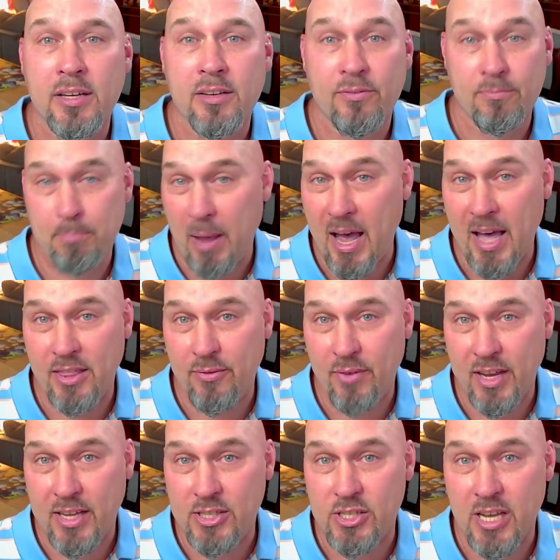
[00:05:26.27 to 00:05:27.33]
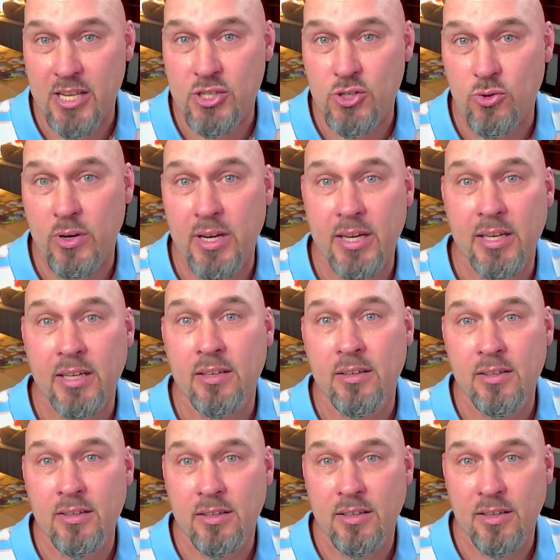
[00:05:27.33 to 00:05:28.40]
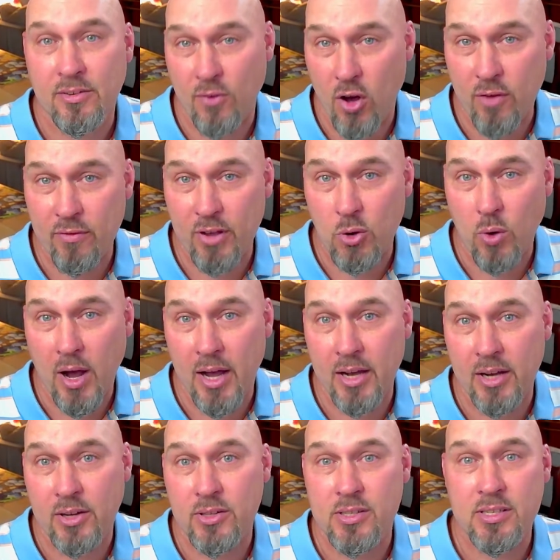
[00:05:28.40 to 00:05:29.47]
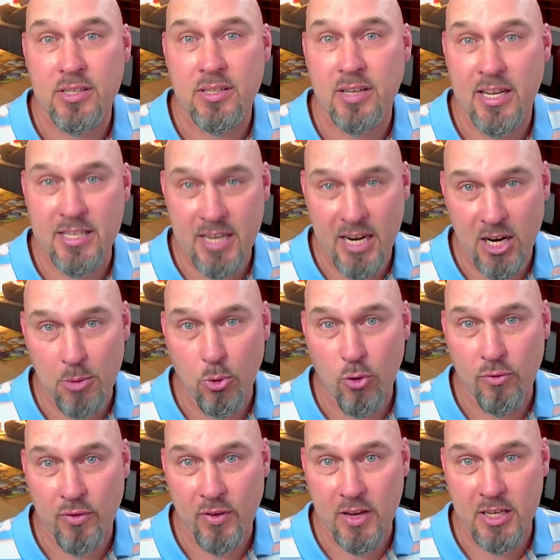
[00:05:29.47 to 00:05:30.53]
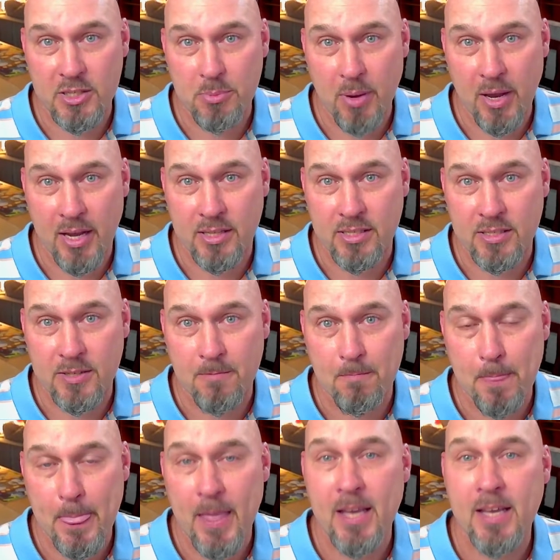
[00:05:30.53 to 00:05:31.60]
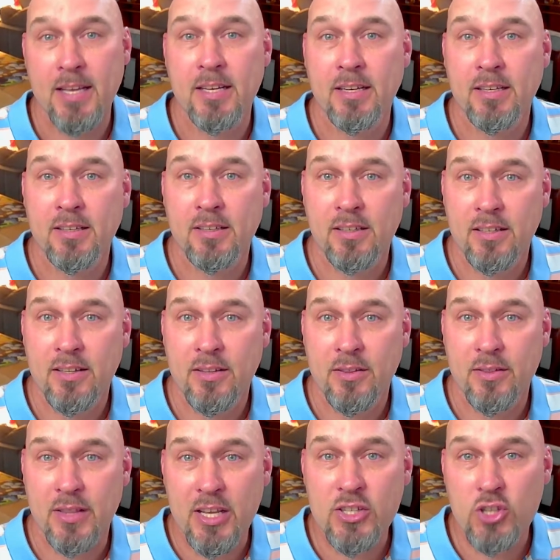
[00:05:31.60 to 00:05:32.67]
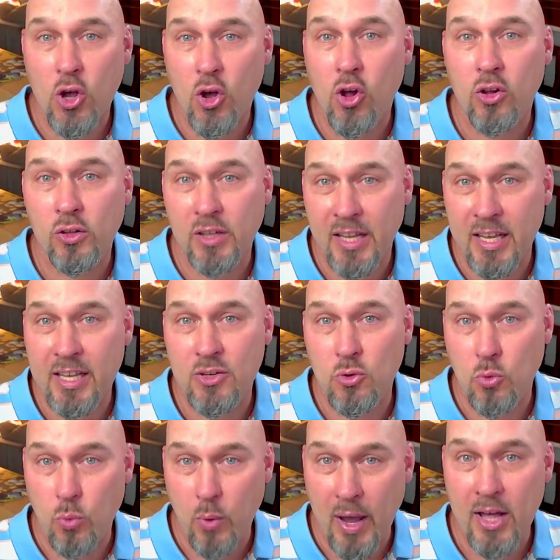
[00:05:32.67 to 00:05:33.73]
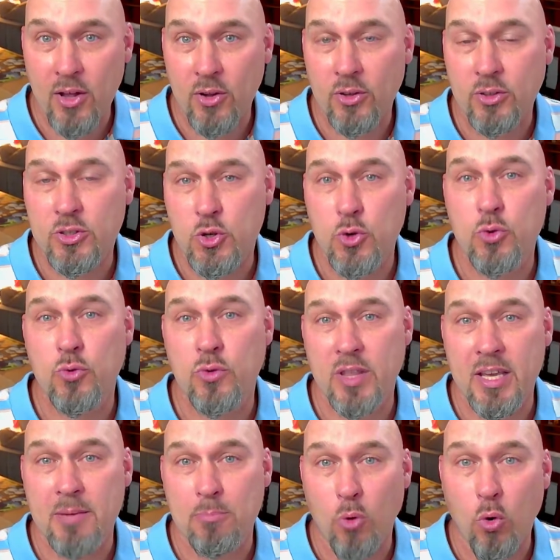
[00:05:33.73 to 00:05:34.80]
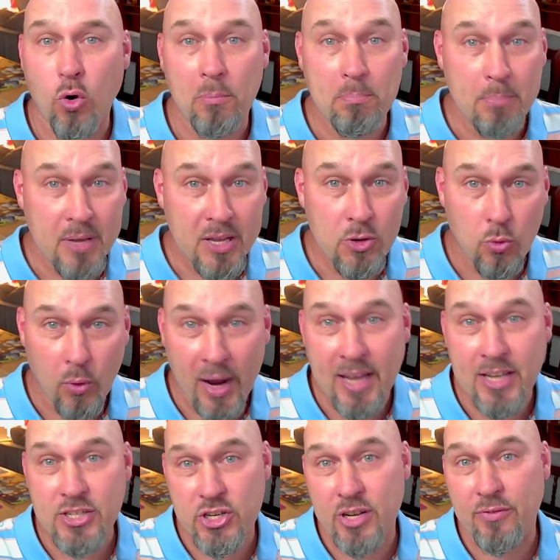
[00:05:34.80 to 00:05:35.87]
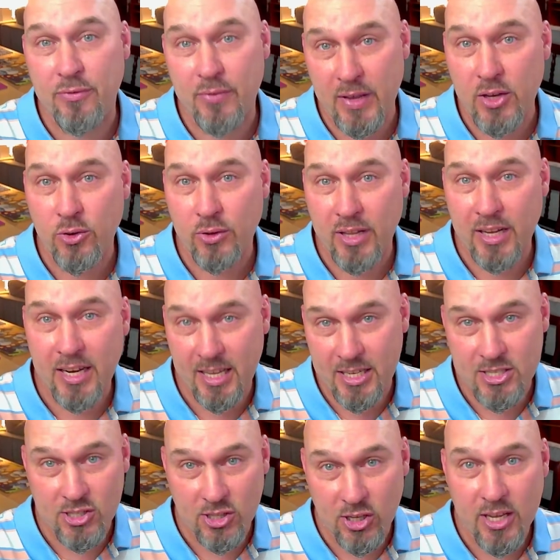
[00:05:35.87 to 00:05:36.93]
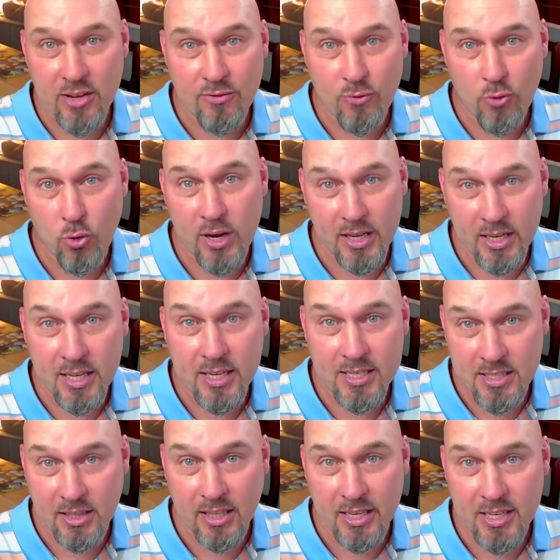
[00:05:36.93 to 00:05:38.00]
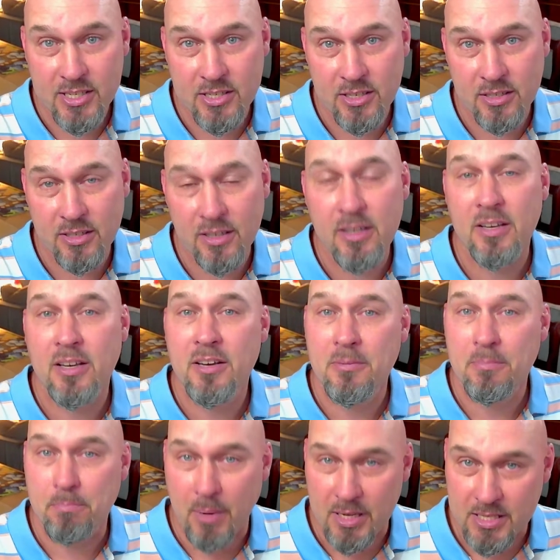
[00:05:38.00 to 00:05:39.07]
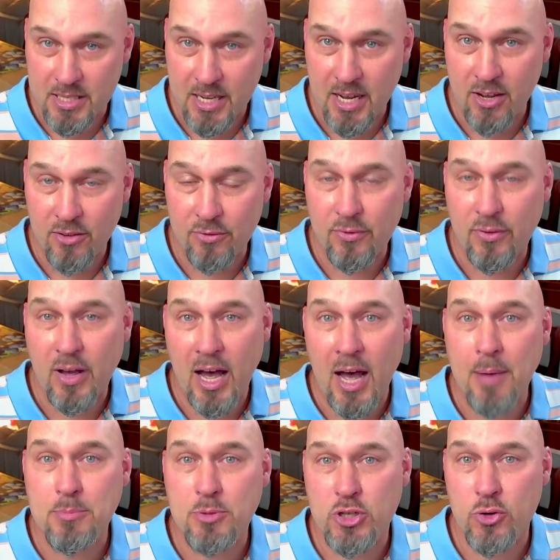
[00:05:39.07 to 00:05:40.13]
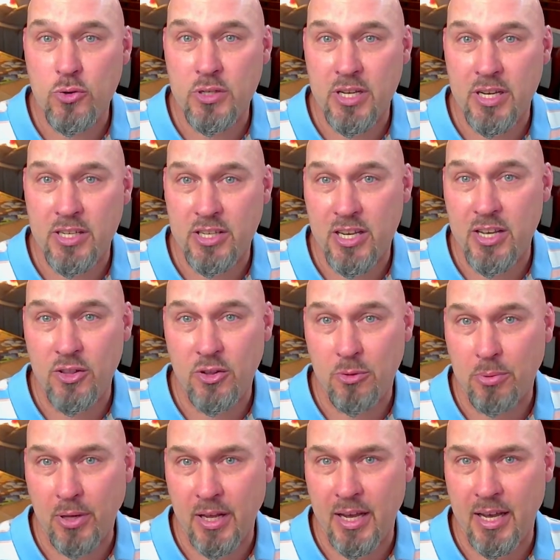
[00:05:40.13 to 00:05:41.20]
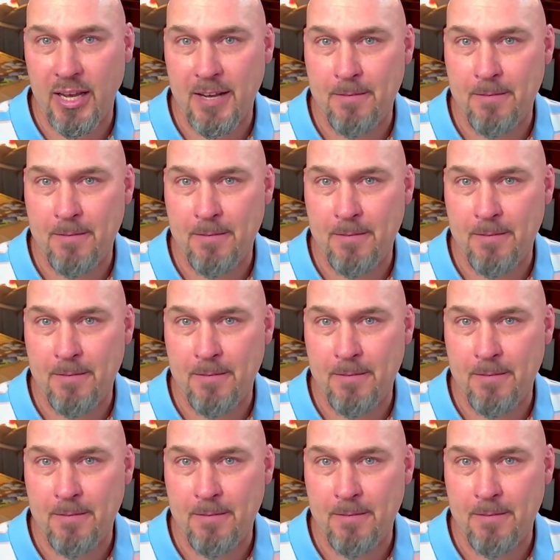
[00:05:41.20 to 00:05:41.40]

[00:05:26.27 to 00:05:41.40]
Path of Ancestry, Evolving Wilds, and Terramorphic Expanse. These all lend well to the more mid-rangey feel that he's looking for in his list. Myself, I'm choosing to either play